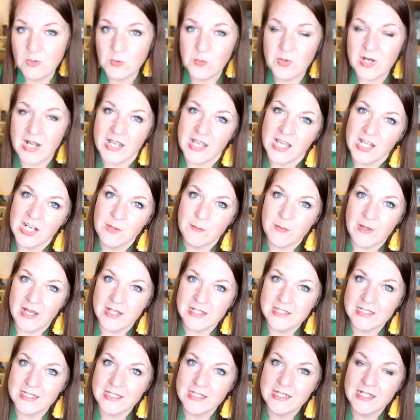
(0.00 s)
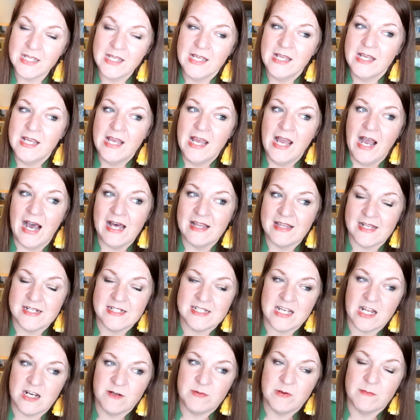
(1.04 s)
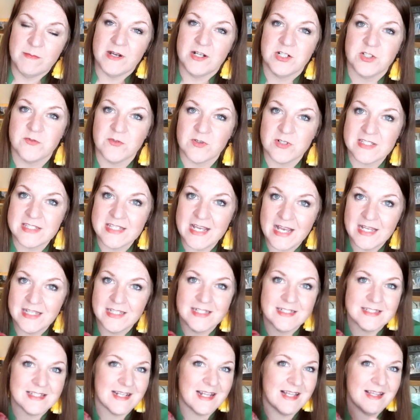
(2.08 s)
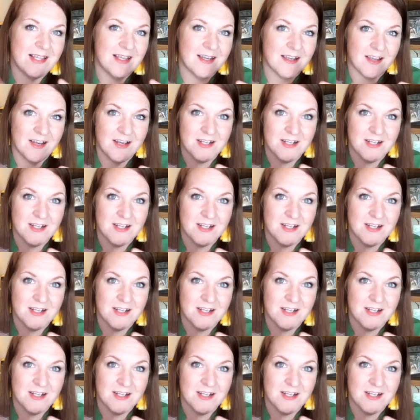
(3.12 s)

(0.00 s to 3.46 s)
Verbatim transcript: when I cut up onion, I like to cut up a bunch for salads and I like